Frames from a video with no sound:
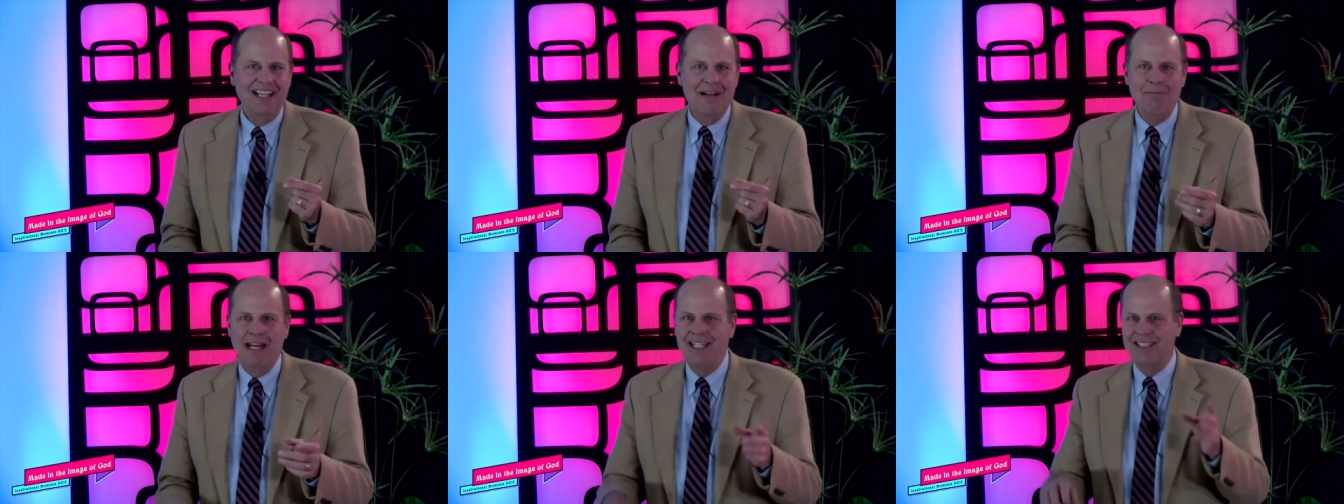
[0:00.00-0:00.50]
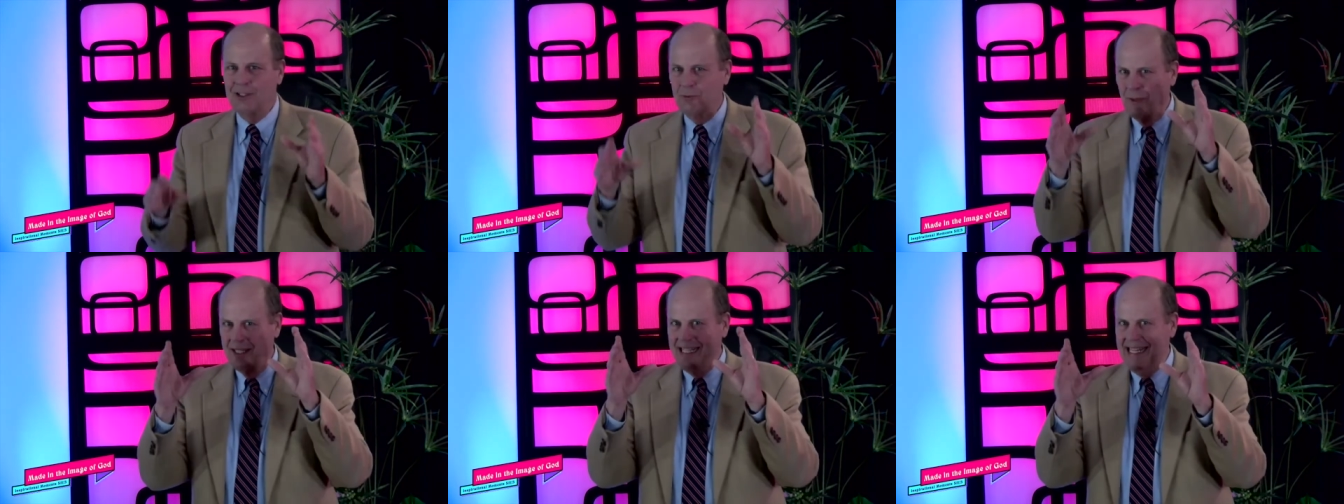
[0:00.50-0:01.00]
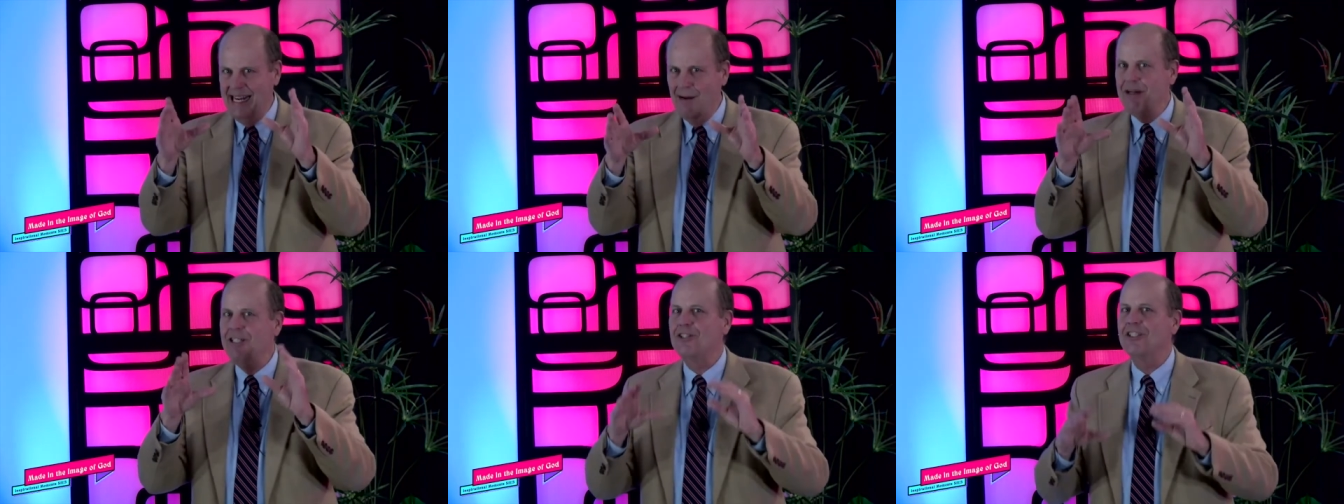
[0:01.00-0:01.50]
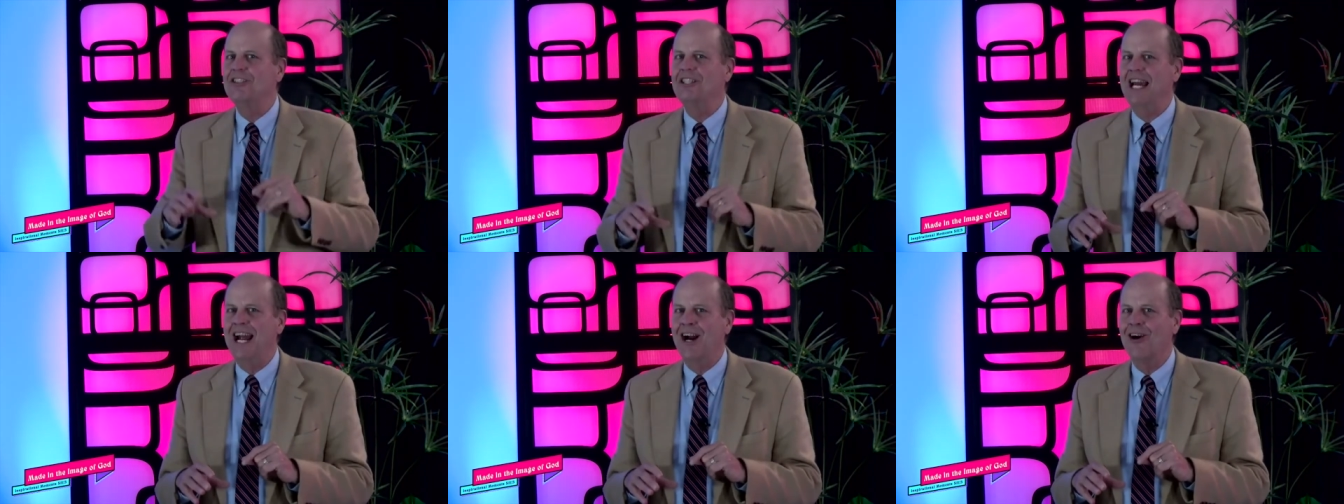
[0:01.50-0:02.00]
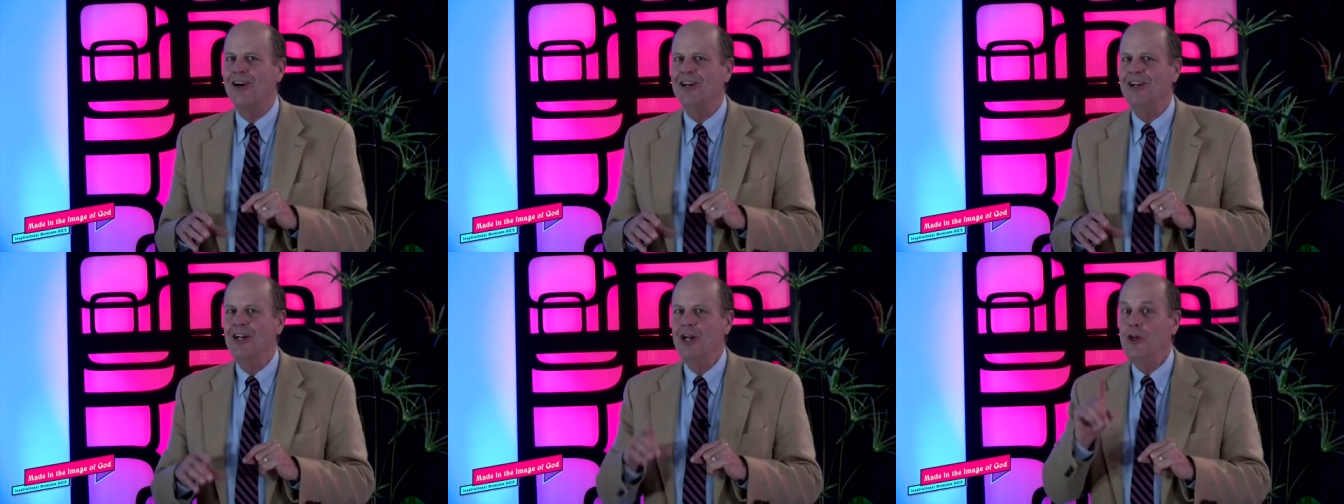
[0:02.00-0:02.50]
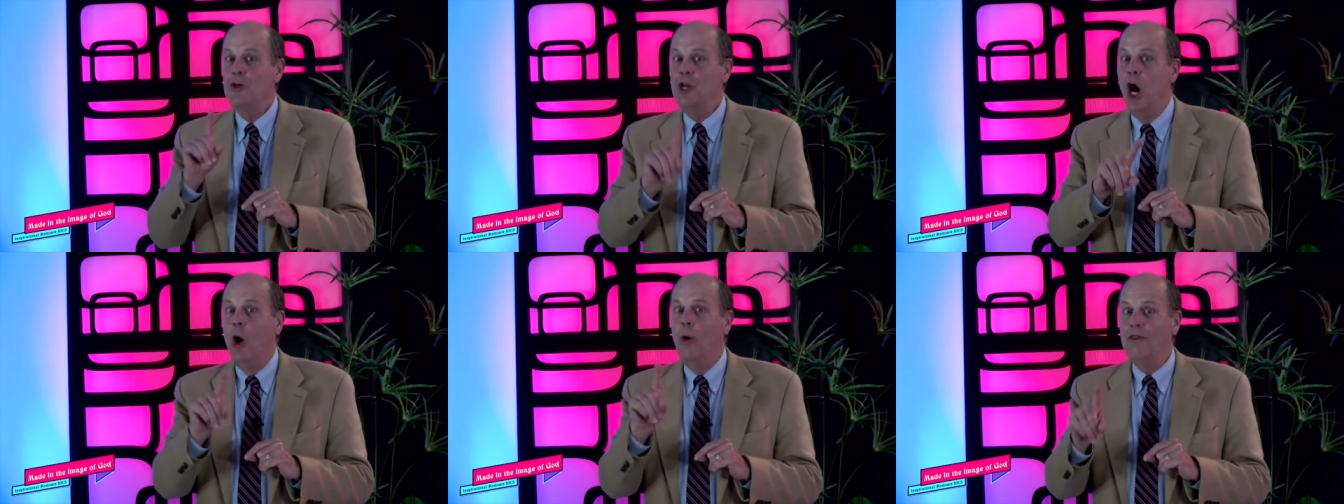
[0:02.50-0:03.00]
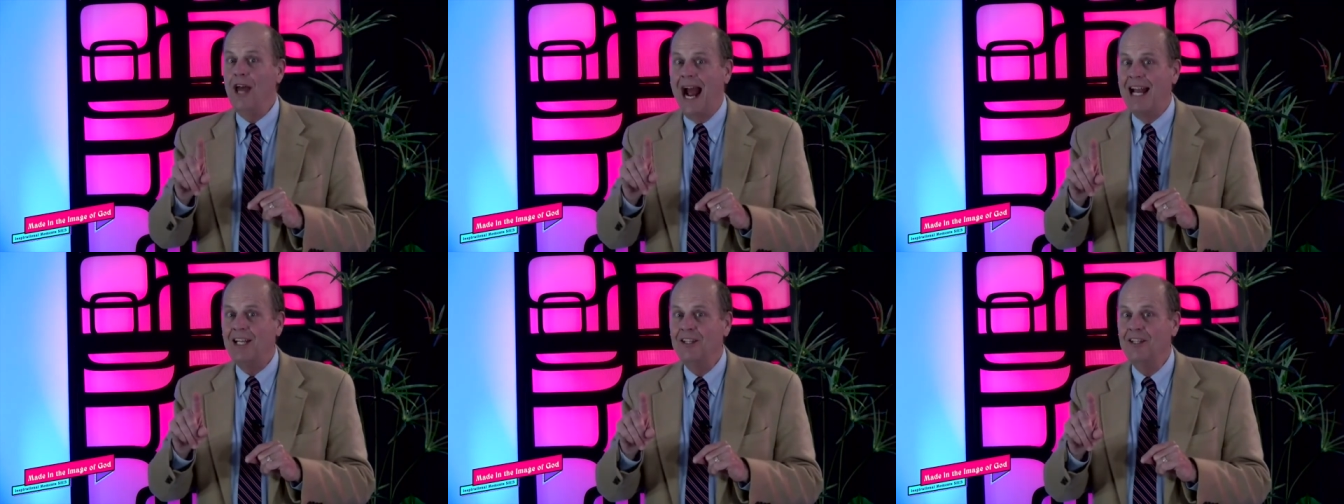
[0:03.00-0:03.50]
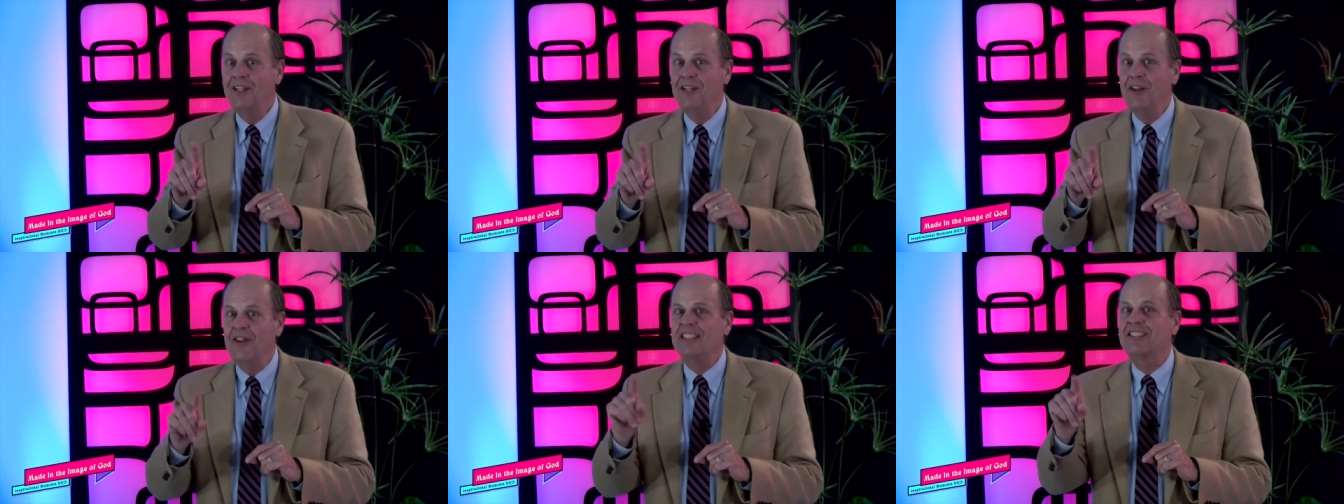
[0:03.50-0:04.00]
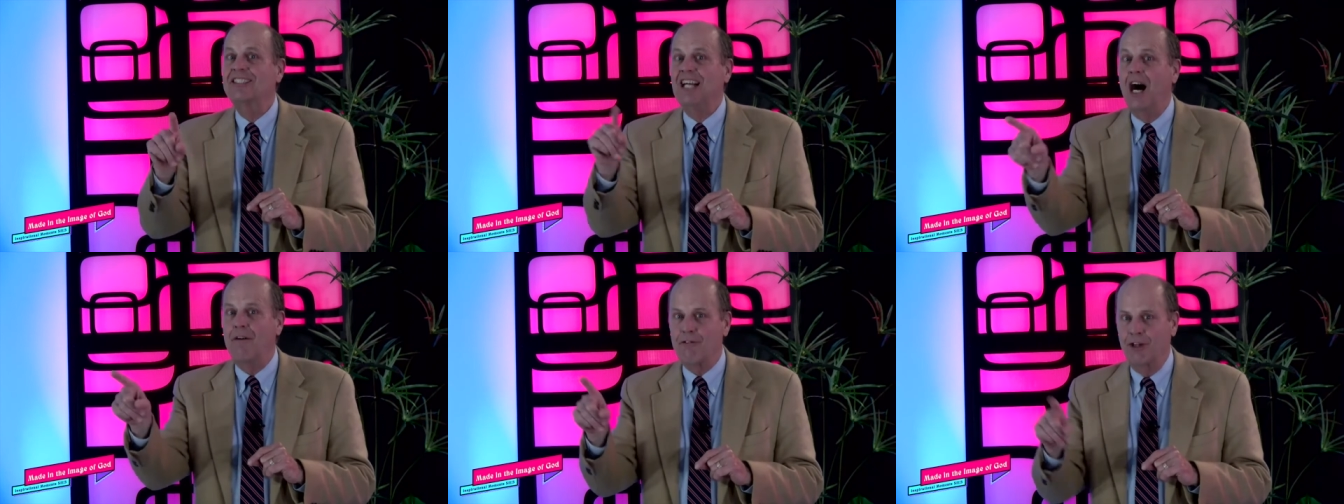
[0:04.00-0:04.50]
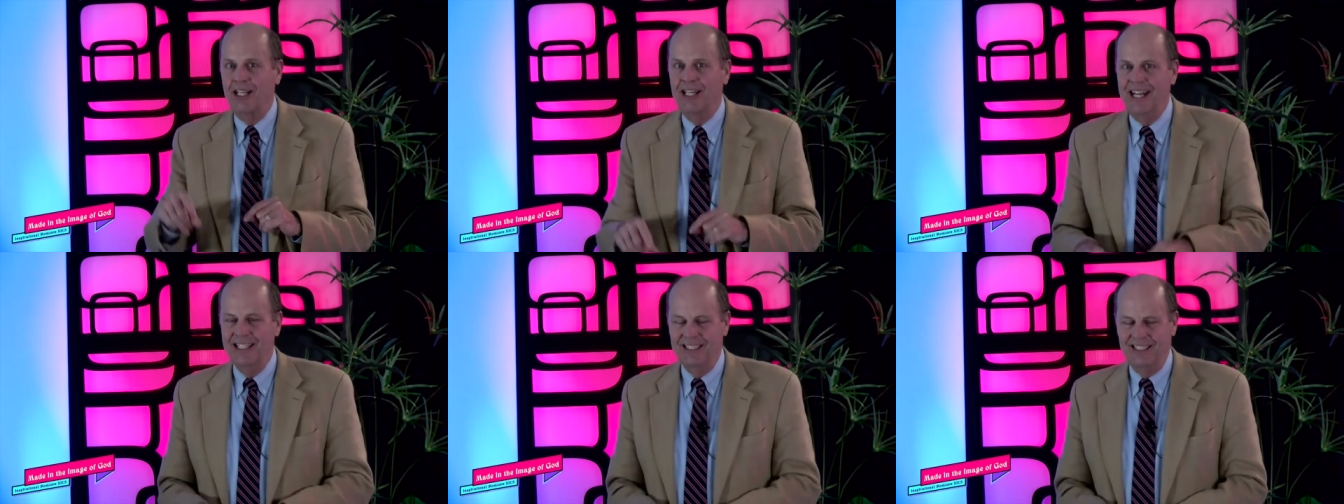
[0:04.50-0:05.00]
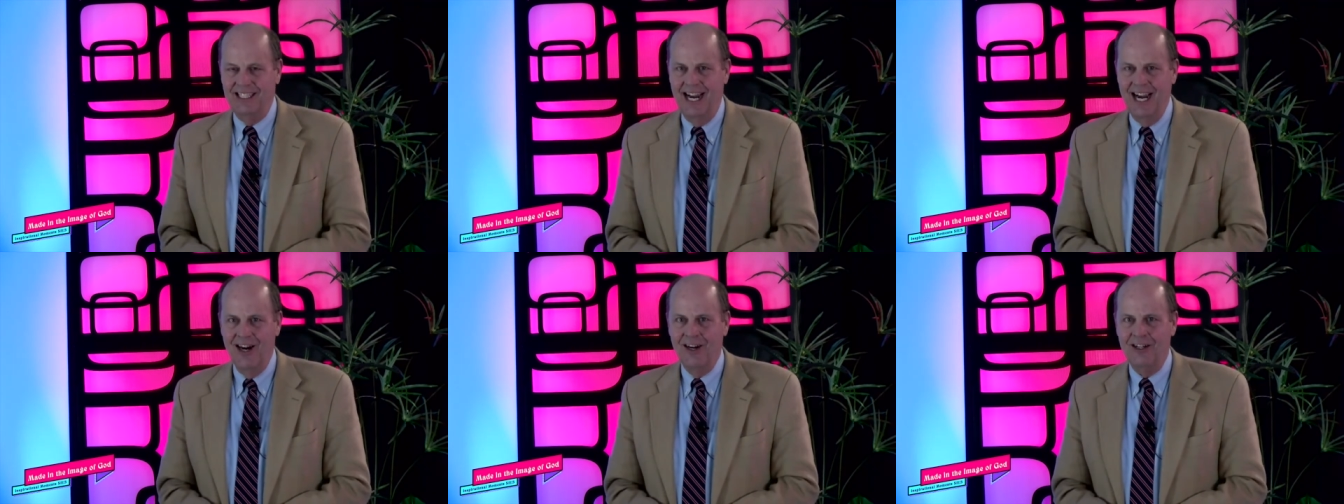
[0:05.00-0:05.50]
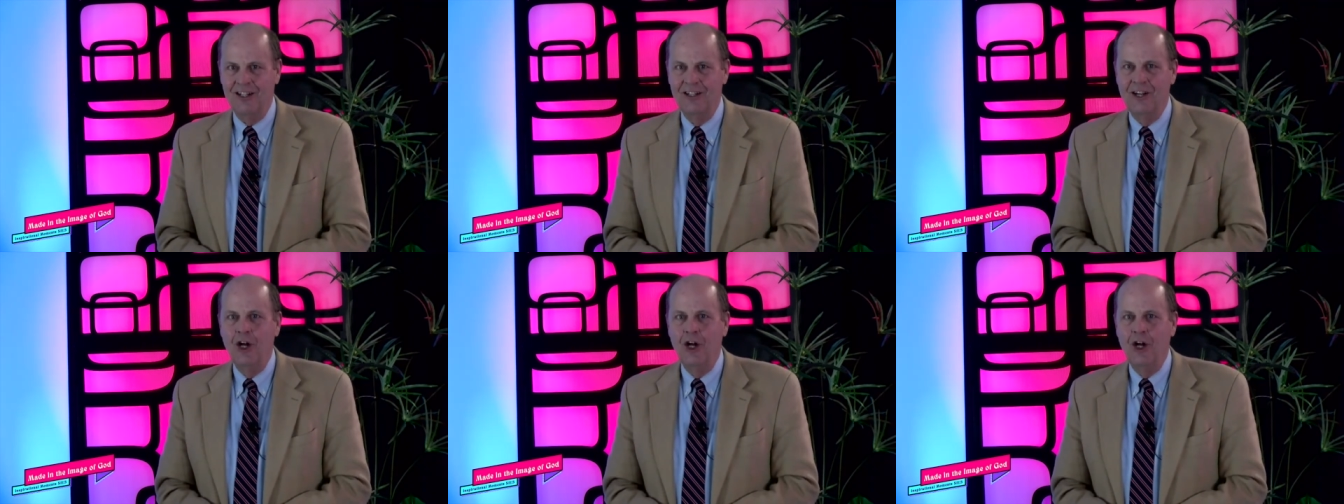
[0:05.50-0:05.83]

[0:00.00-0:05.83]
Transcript: It means when the image is there, know that the sovereign is there.